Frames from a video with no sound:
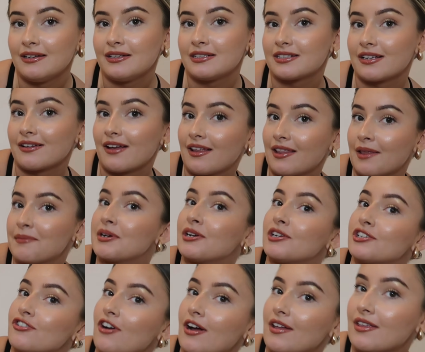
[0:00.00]
So yeah, let me
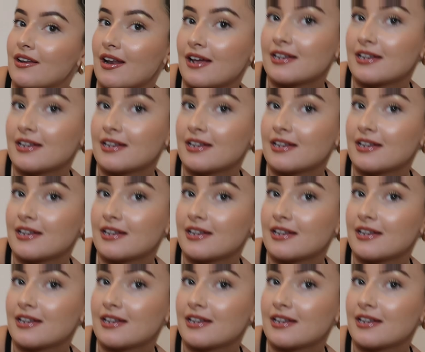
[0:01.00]
go try the